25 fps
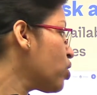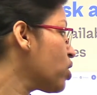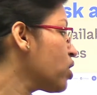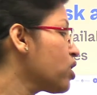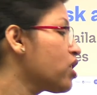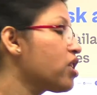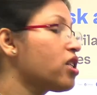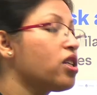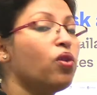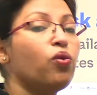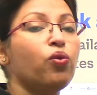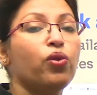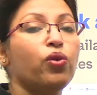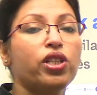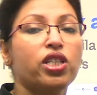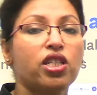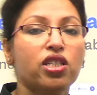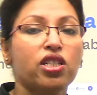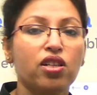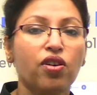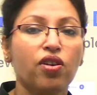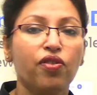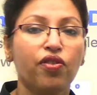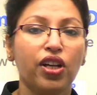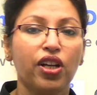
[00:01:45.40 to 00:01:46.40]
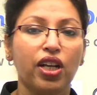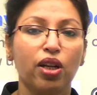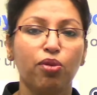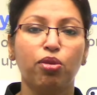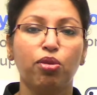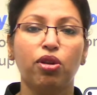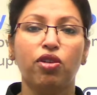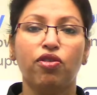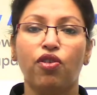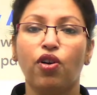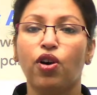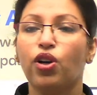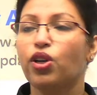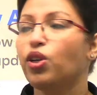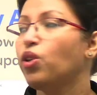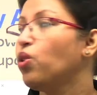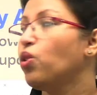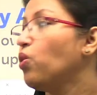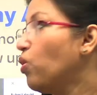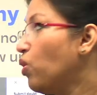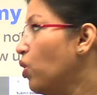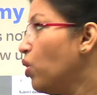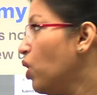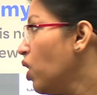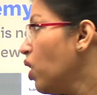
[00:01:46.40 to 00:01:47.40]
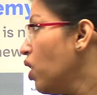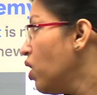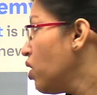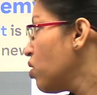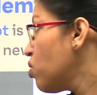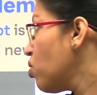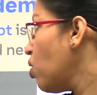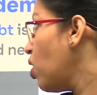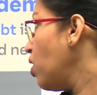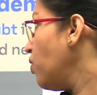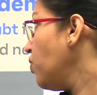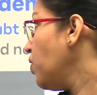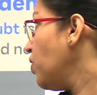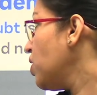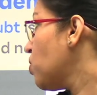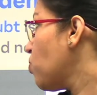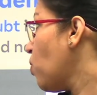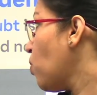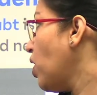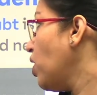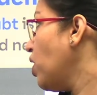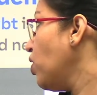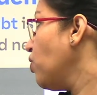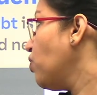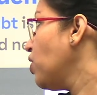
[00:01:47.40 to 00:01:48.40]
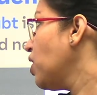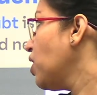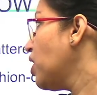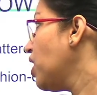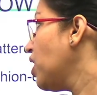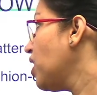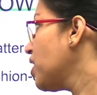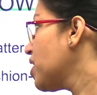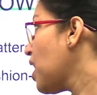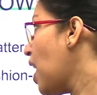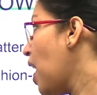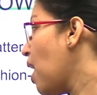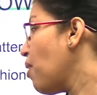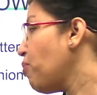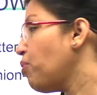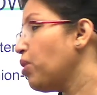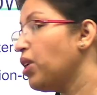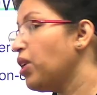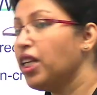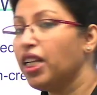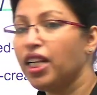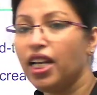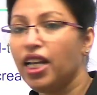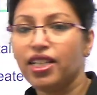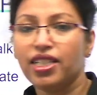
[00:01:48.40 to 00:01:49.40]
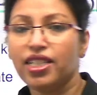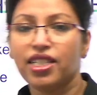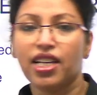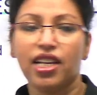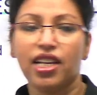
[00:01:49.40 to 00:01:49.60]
system which is available for you. So all of these wonderful things happening. Let's